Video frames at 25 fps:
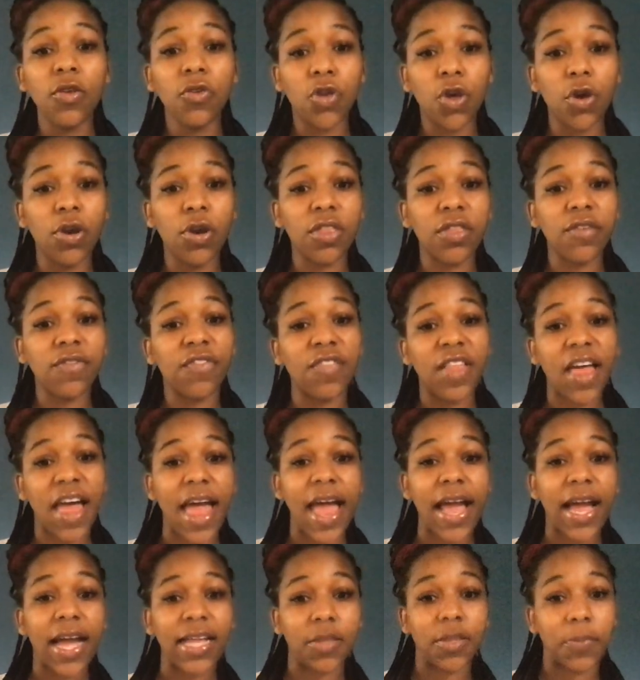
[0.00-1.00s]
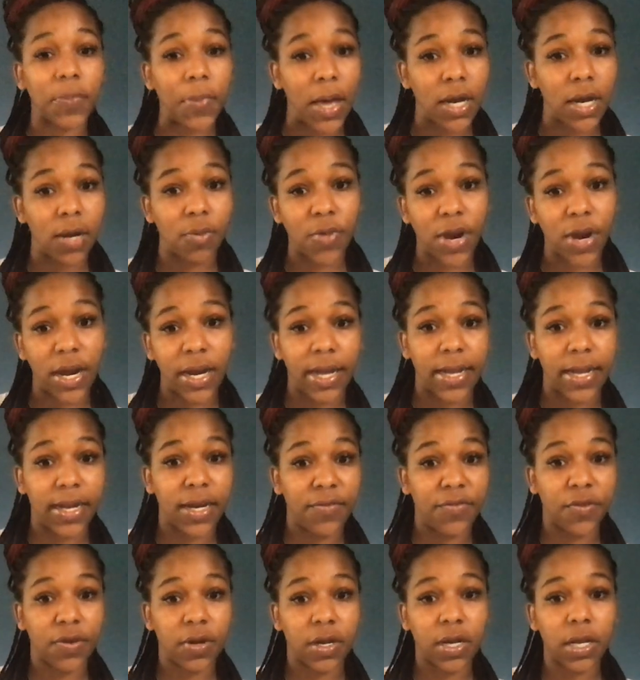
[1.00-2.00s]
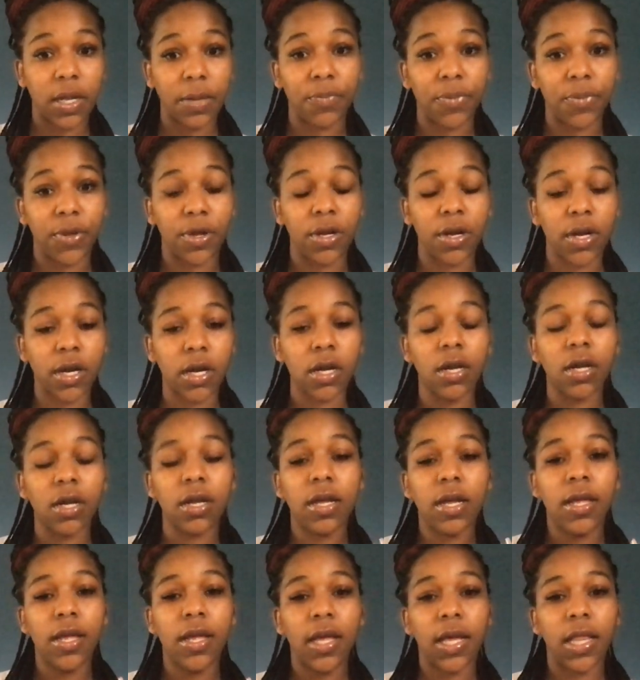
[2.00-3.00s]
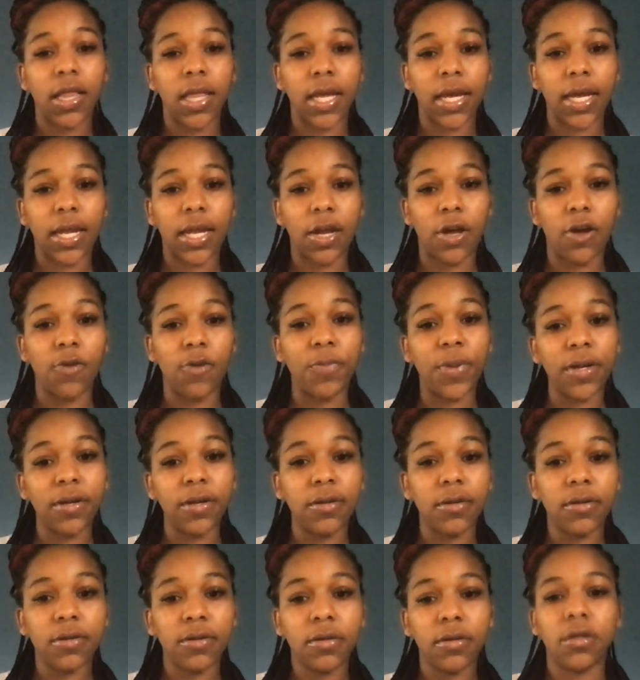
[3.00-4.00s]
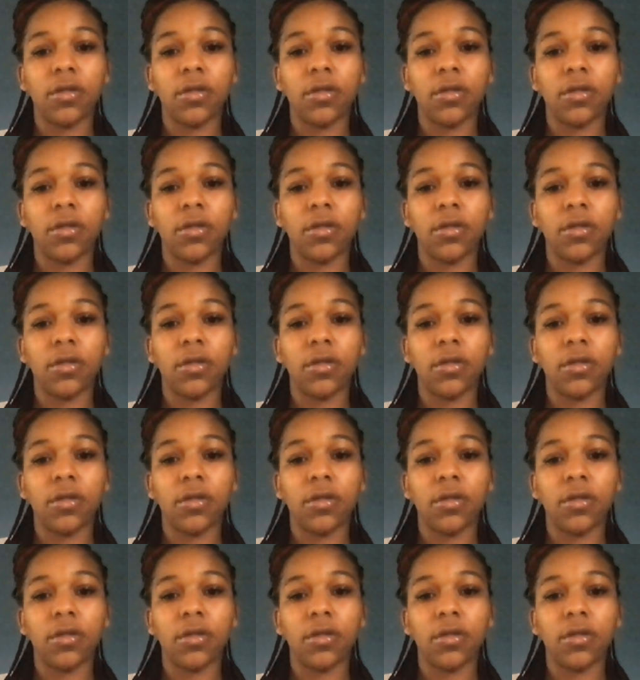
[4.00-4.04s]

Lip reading: go to the flag at the bottom right hand of your computer, click it open.